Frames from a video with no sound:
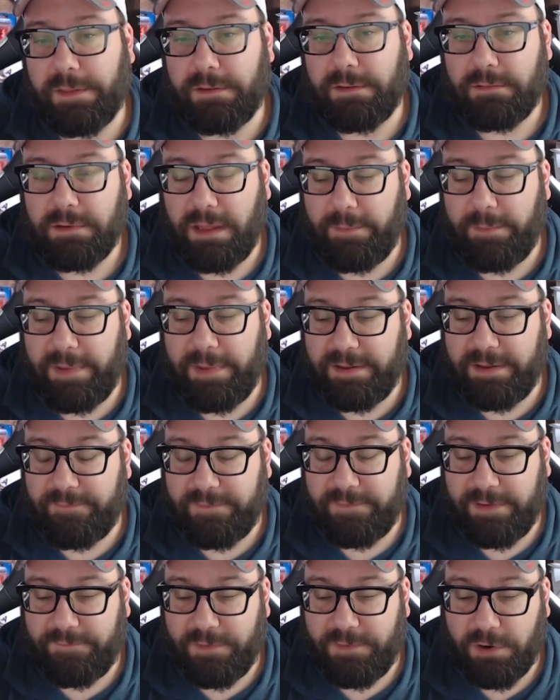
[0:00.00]
it. I mean,
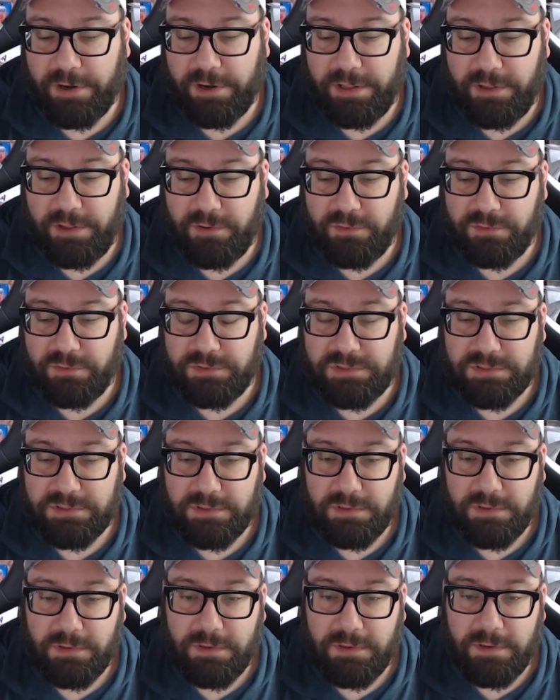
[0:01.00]
if you're going to use
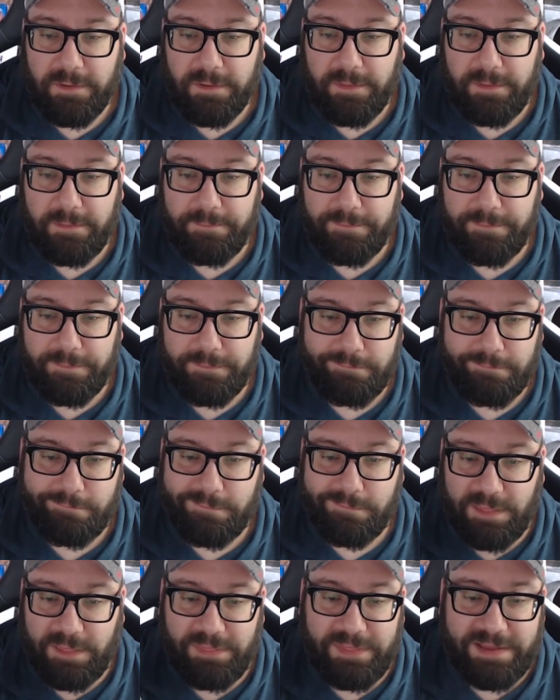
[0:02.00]

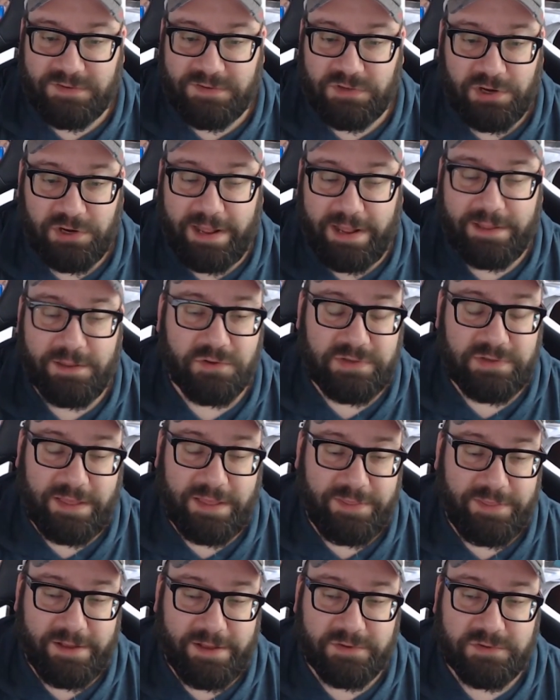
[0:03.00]
this, you're not using
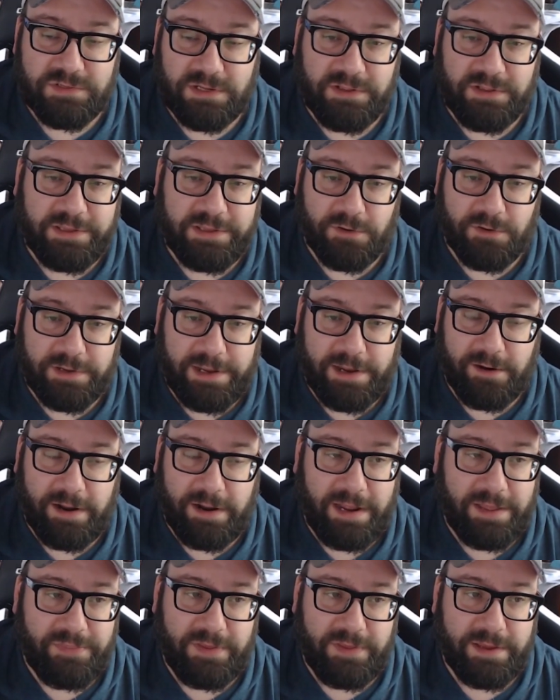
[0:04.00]
anything else to clean your gear,
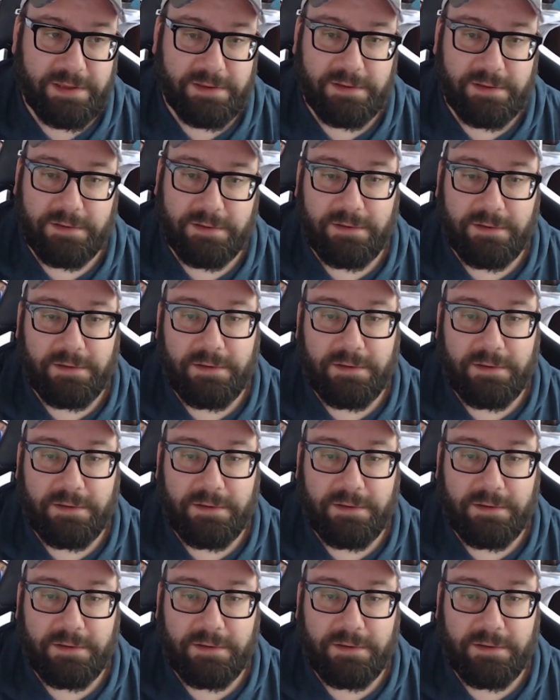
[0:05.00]
I think,